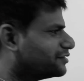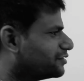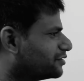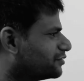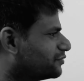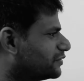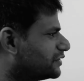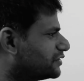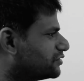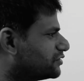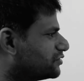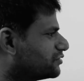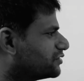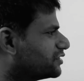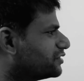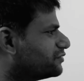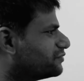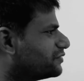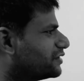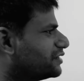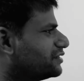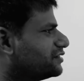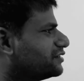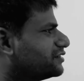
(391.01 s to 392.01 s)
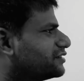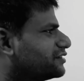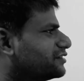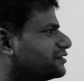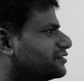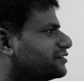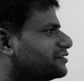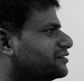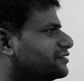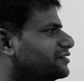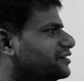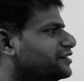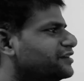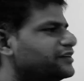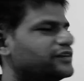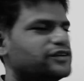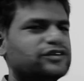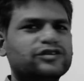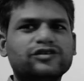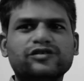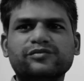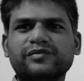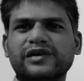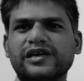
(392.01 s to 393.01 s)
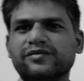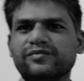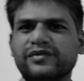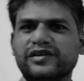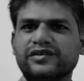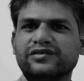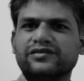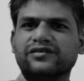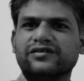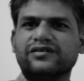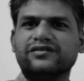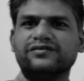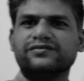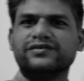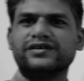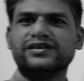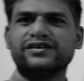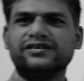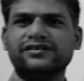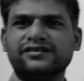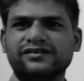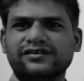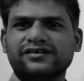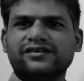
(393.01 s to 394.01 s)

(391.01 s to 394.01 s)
which you can find it in make menuconfig